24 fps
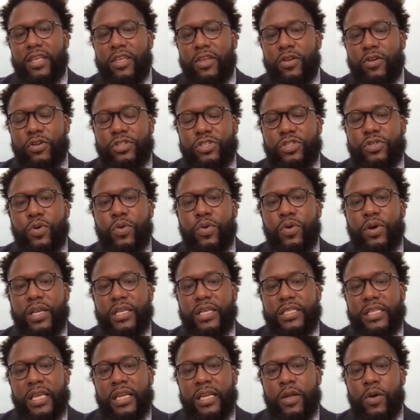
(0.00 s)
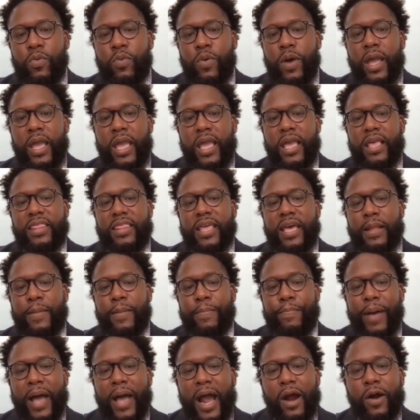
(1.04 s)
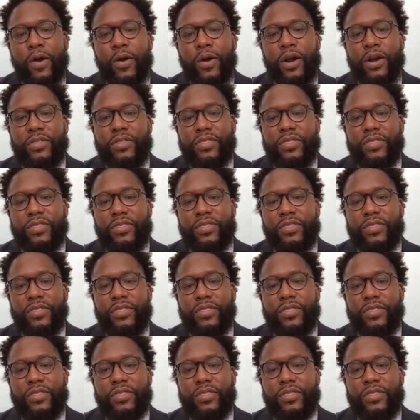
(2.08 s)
your stories in a way that empowered